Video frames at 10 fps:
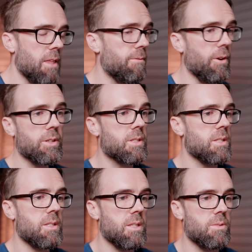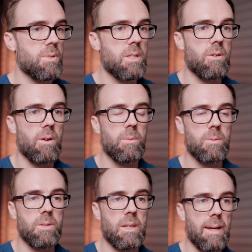Now the focus assist was
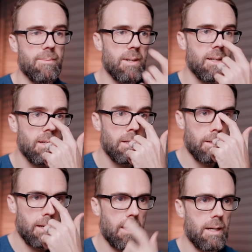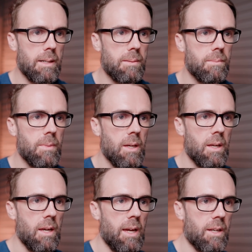incredible on the camera.
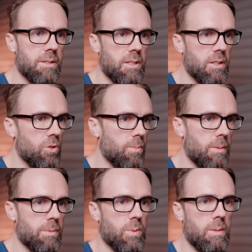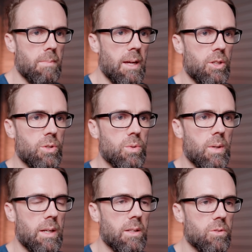And I did a little bit between
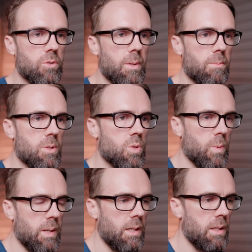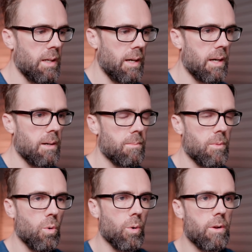manual and a little bit between
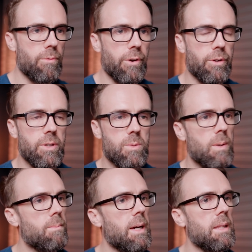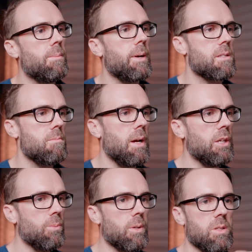autofocus, but mainly back to
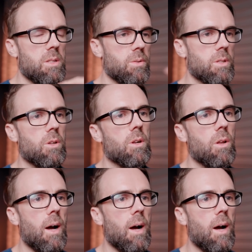manual because there was a lot of